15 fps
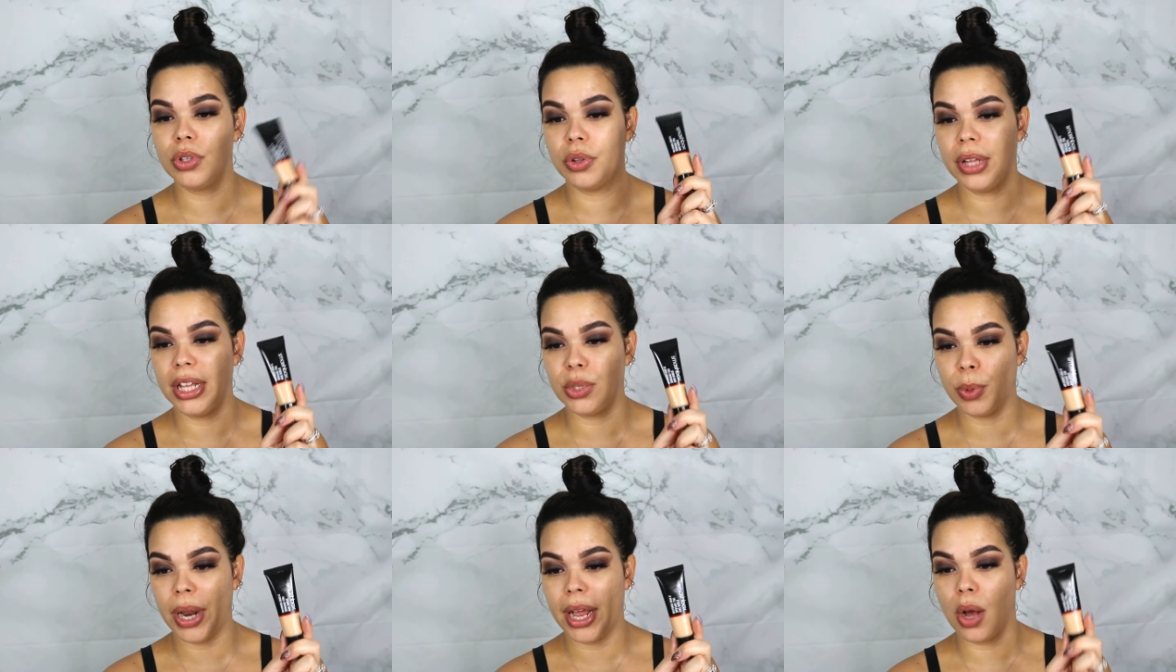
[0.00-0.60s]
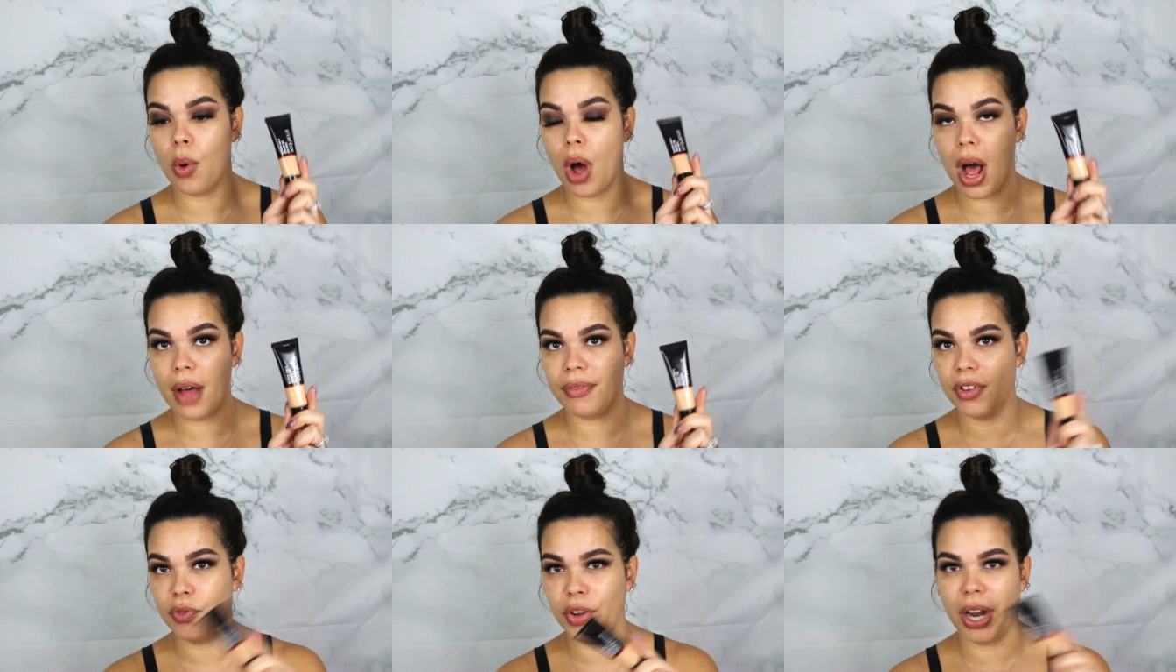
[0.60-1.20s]
so that's what I go
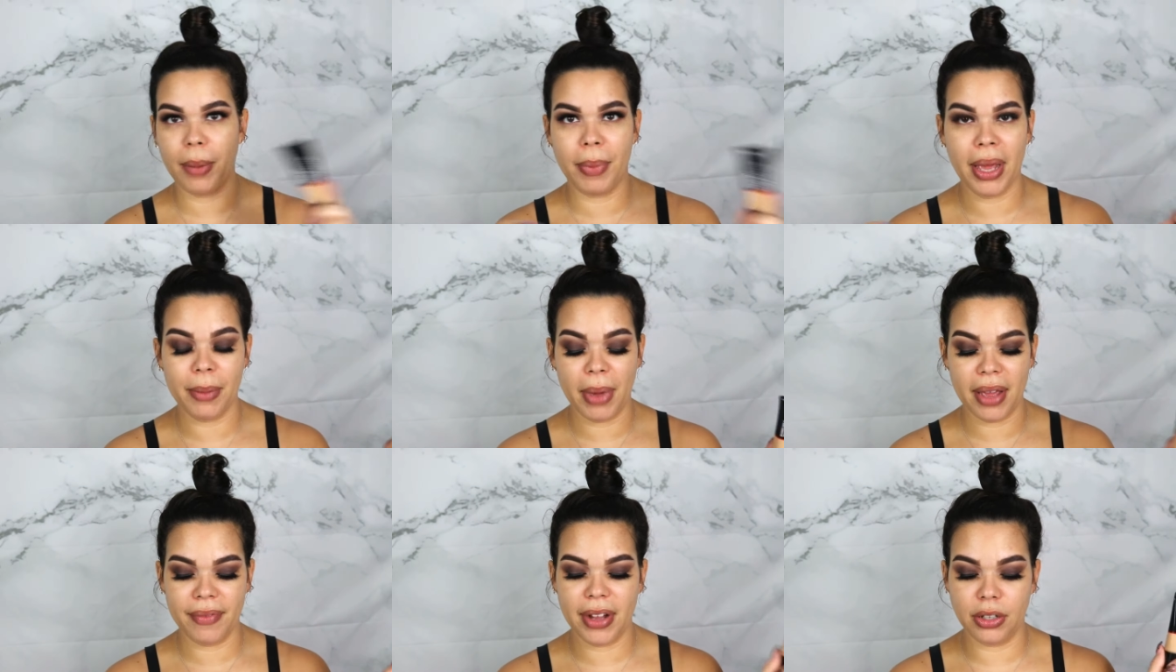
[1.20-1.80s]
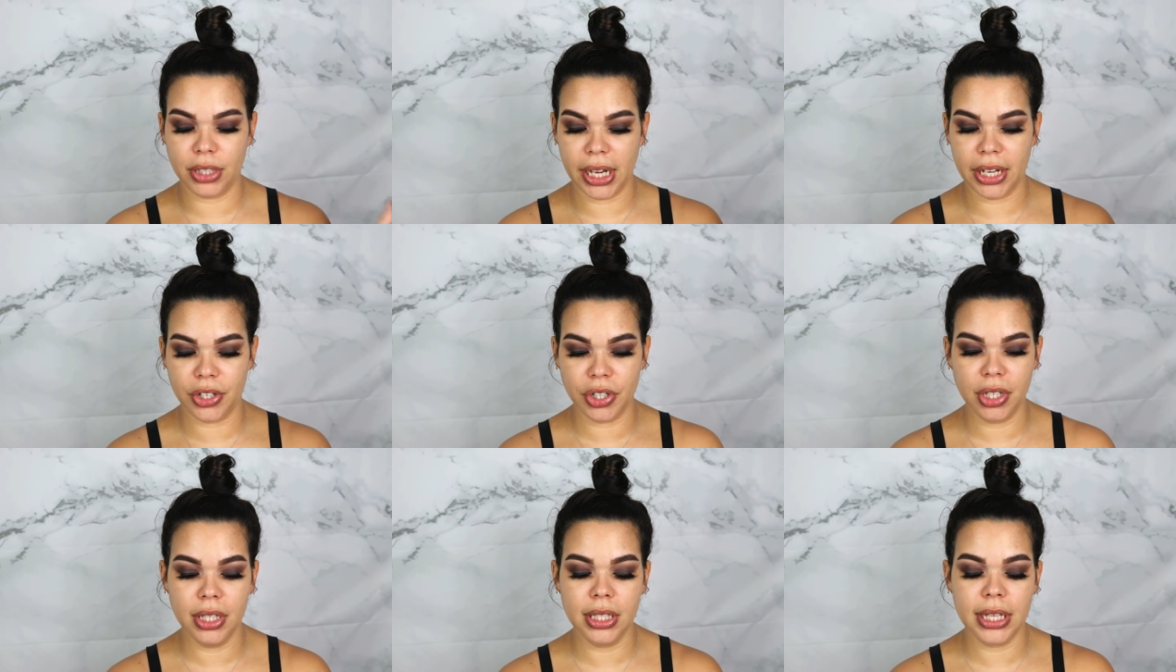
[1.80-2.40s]
off of when I pick my
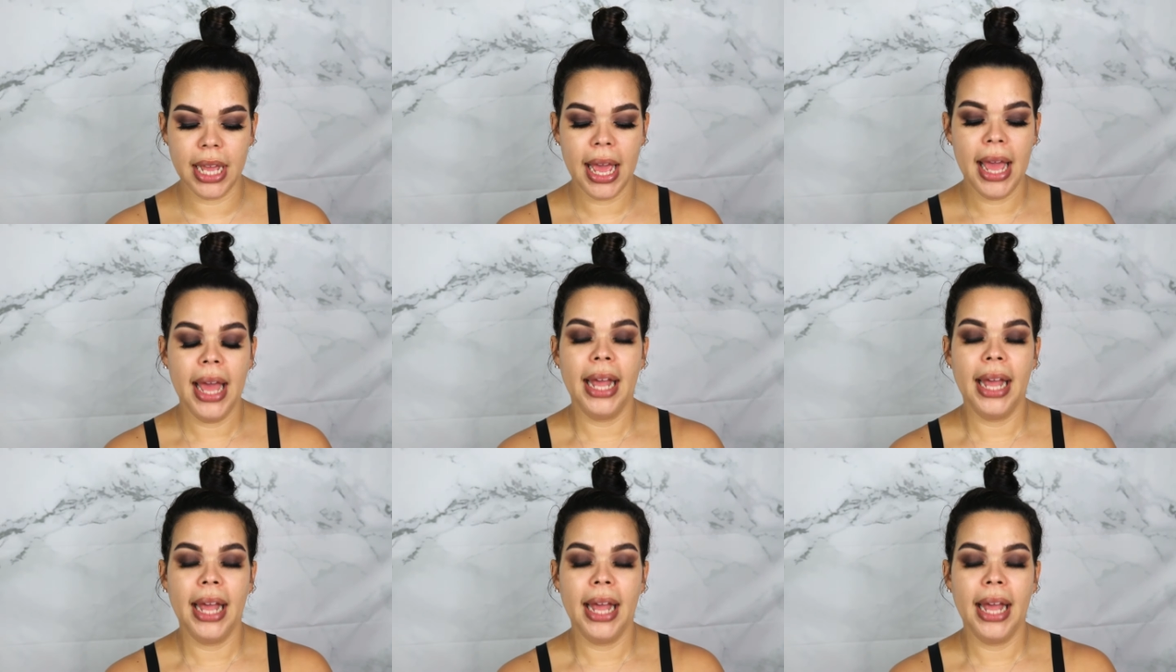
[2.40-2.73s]
foundations.